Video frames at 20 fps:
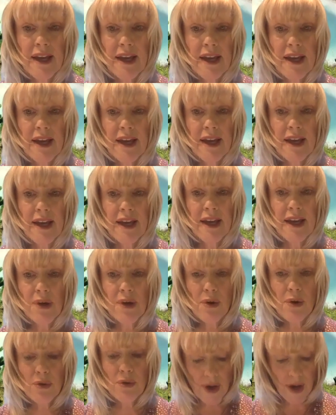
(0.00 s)
And
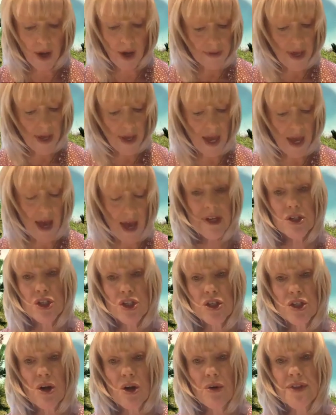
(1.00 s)
so the evidence
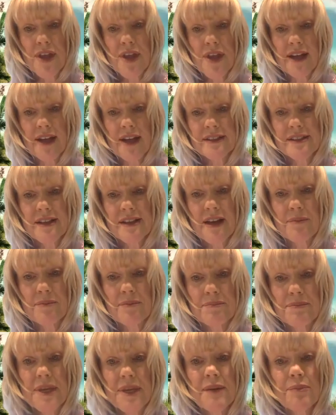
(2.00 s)
showed that
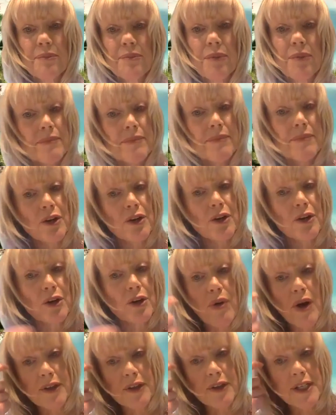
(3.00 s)
people had better
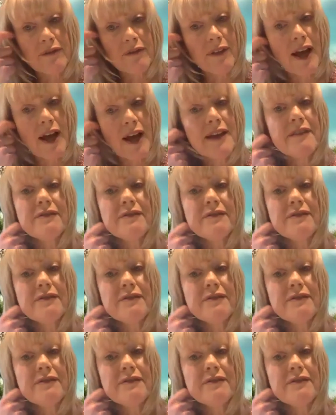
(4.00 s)
quality of life.